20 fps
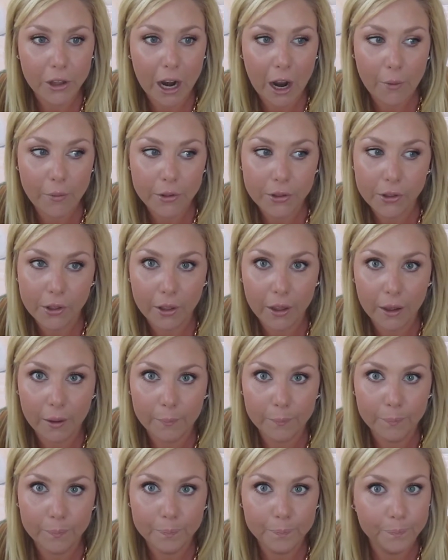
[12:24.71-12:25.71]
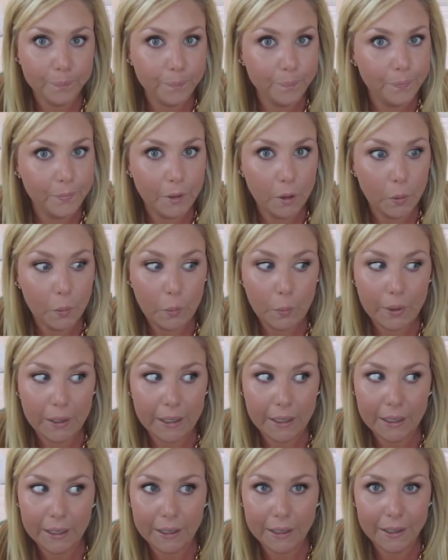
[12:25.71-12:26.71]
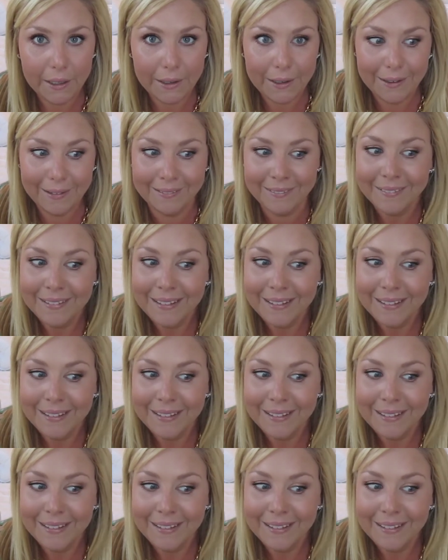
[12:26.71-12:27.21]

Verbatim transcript: And I was like, okay,